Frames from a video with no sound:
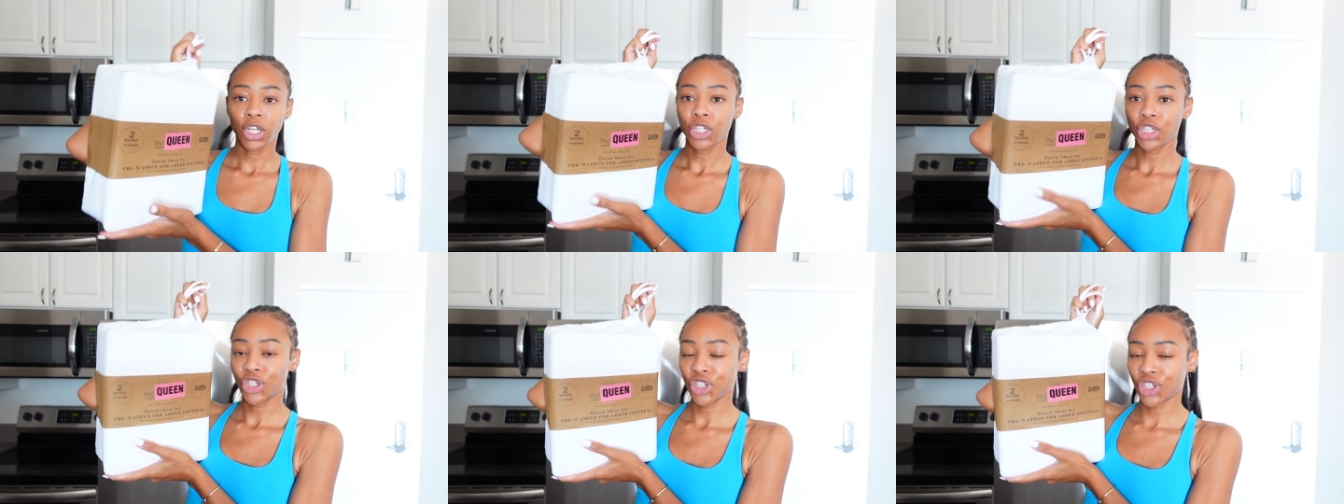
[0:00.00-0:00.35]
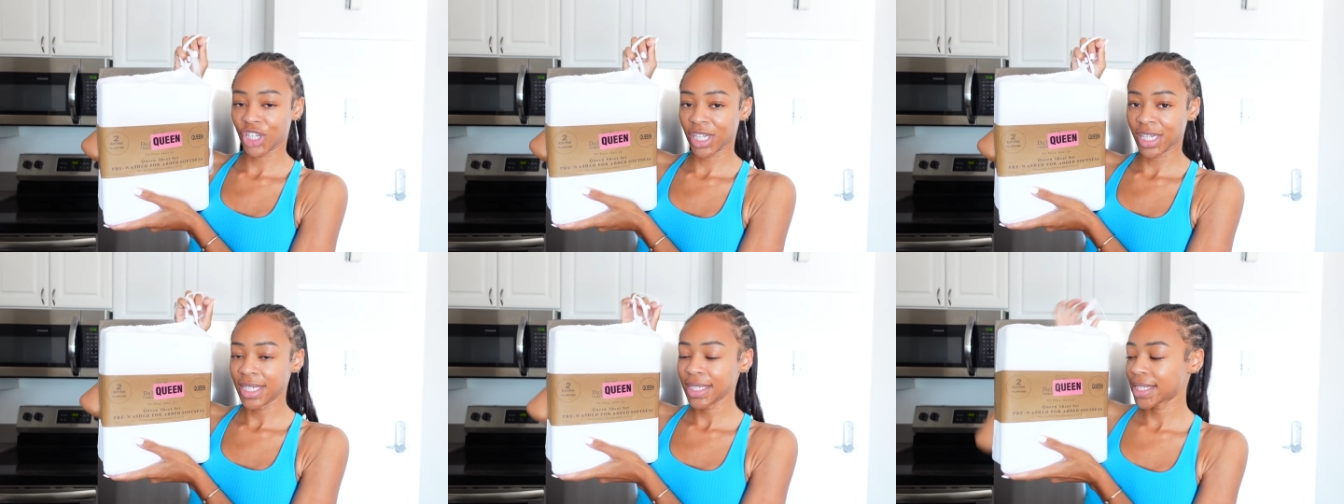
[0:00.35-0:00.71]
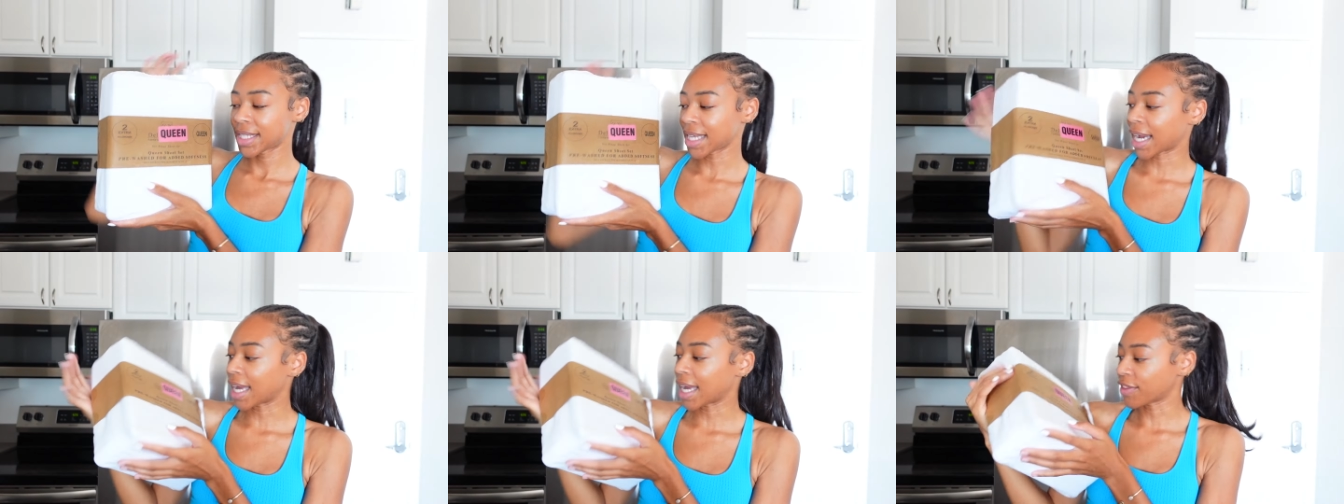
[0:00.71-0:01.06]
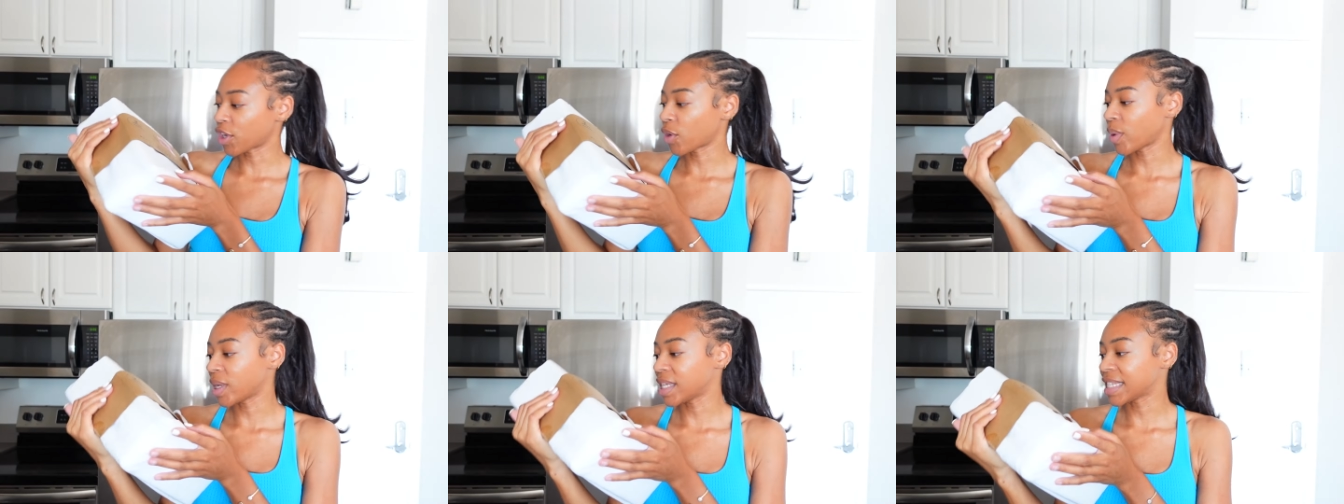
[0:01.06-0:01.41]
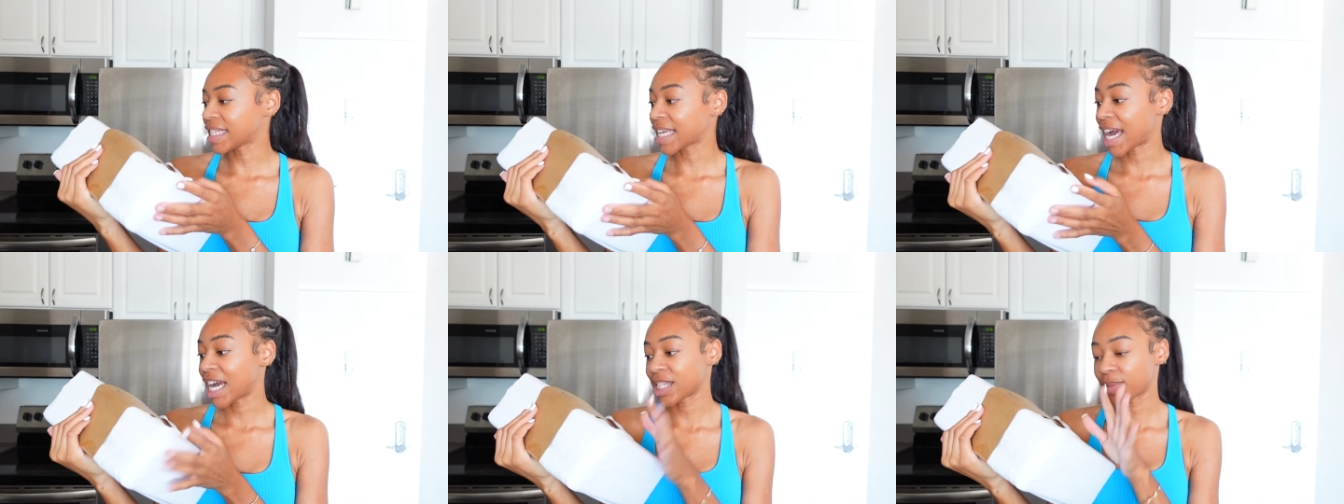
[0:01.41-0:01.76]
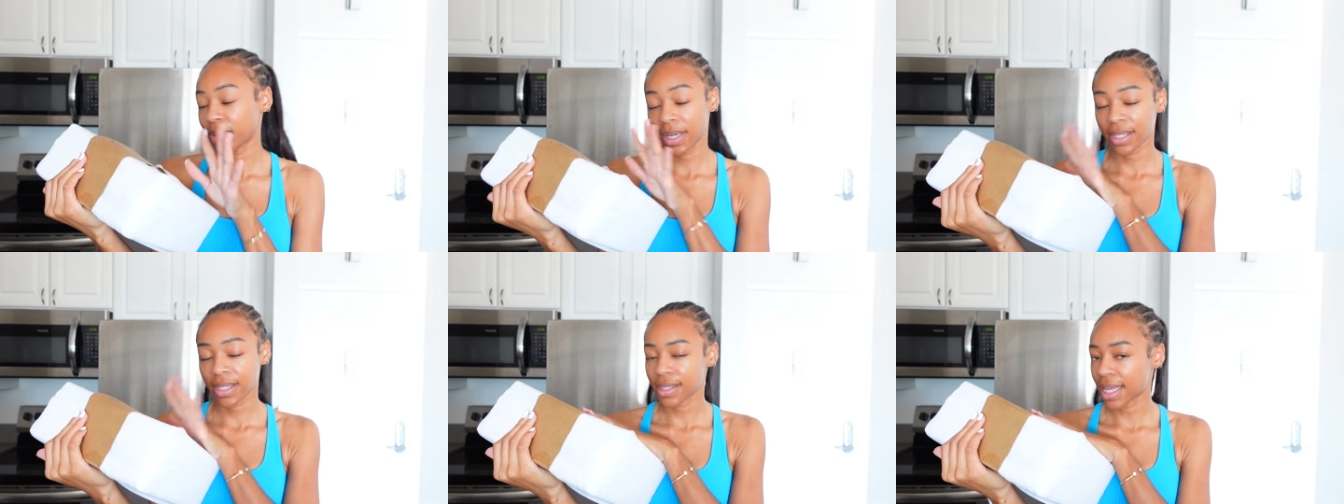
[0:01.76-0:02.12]
sheets i got the queen size
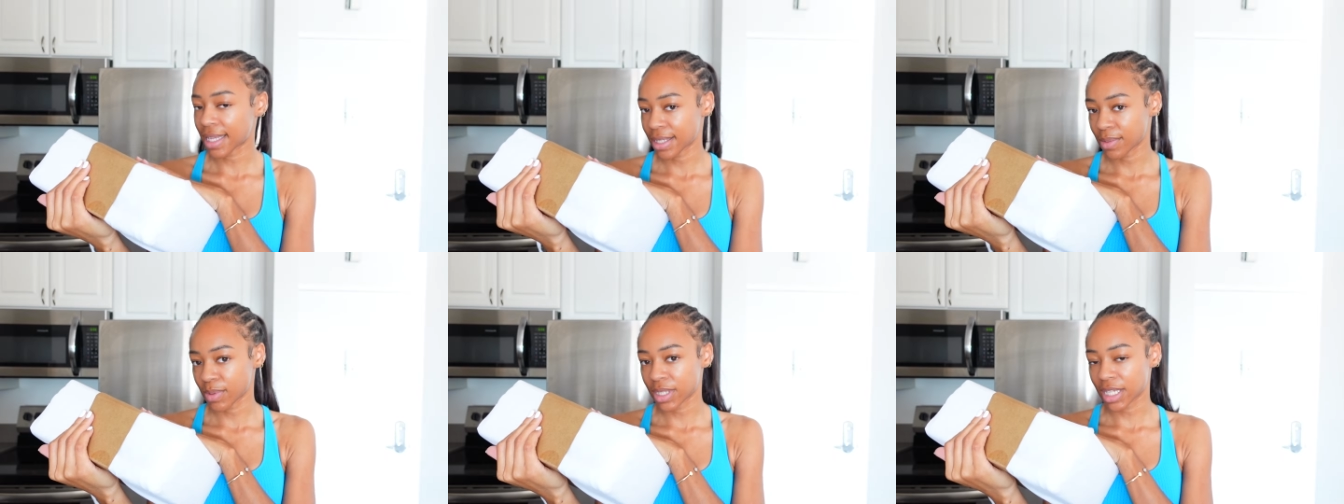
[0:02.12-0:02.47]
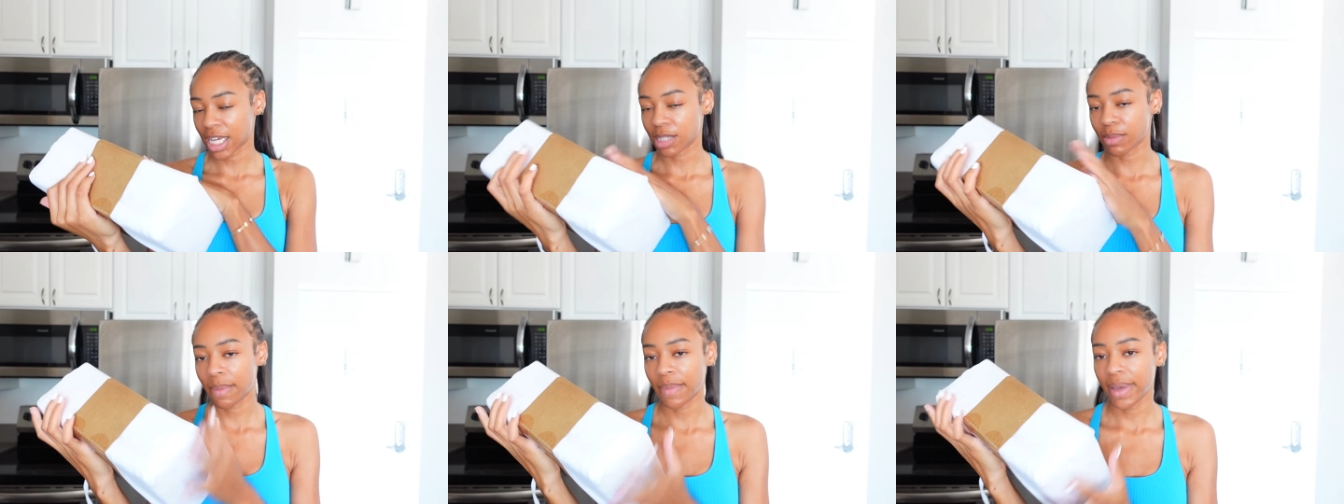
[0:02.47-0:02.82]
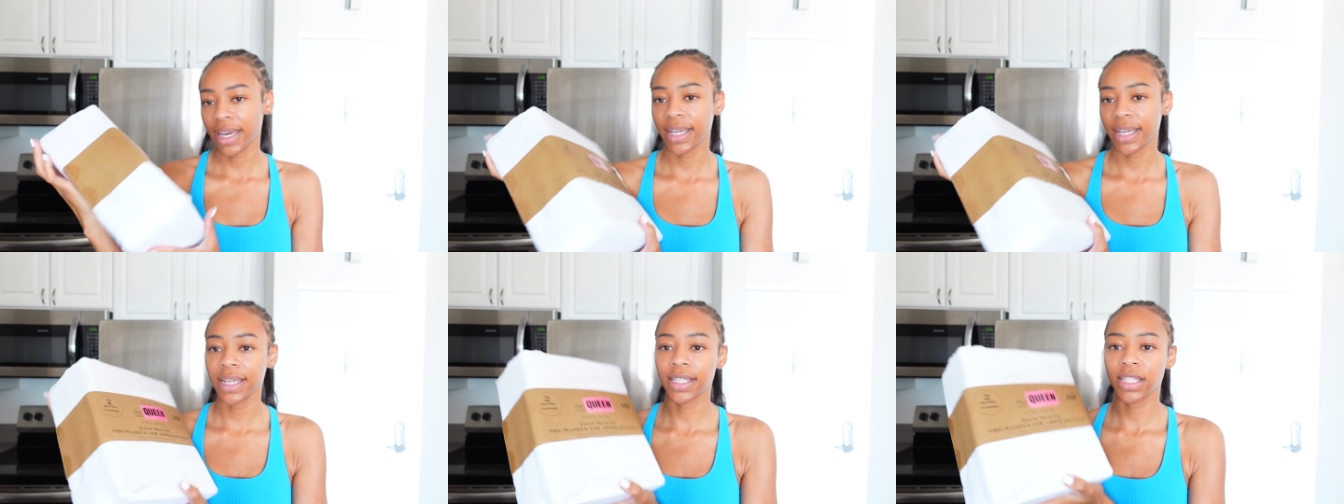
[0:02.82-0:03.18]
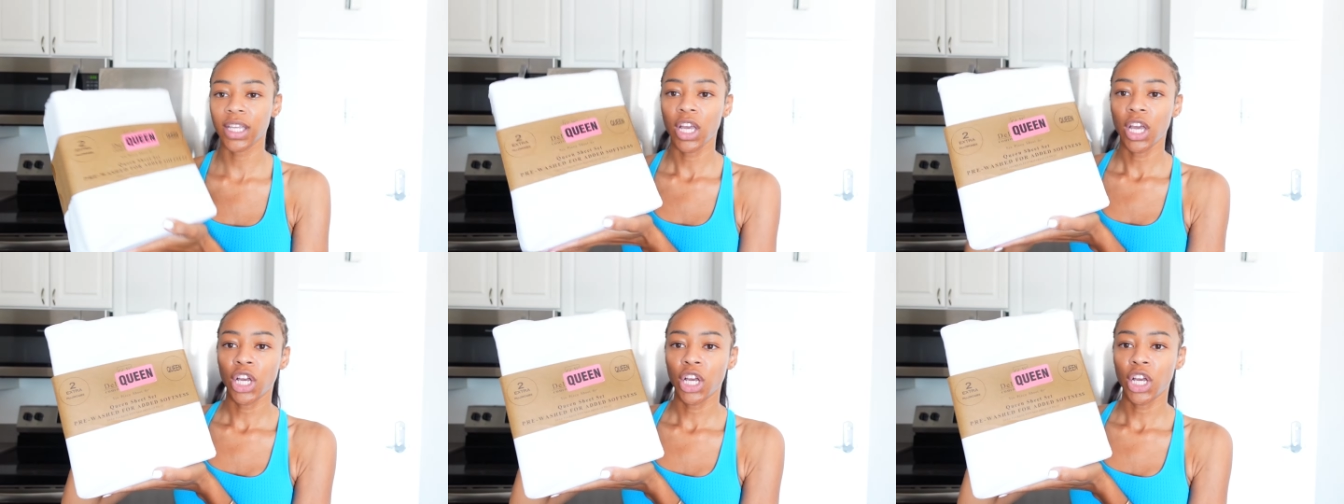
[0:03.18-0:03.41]
because that's what size my bed is